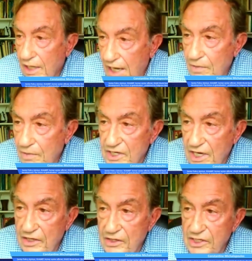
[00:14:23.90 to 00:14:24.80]
climate
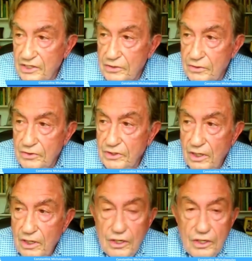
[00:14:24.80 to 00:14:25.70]
change
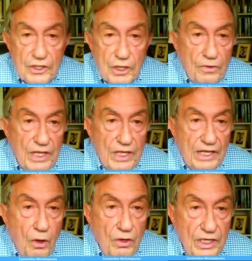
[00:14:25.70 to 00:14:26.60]
issues show
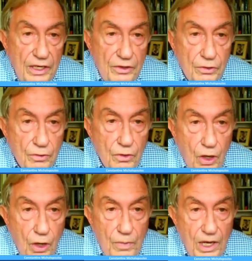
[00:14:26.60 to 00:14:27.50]
that only through
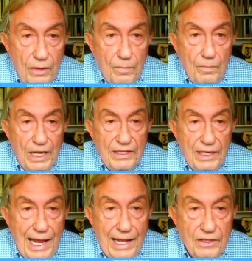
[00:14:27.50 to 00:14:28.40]
global
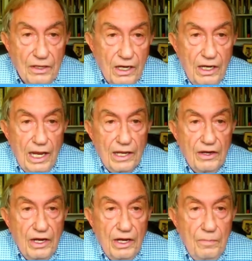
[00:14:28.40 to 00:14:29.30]
multilateral
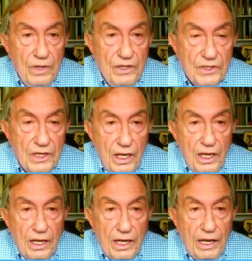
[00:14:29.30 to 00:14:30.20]
agreements
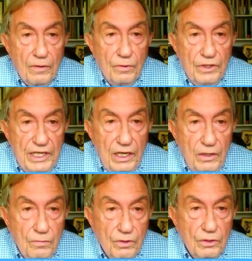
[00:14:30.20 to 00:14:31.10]
can we
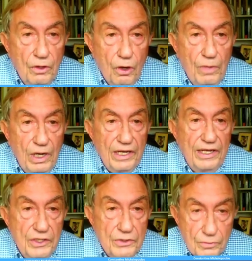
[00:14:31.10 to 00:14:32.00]
deal with global
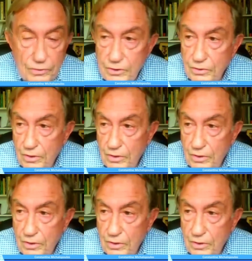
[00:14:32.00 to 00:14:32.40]
issues.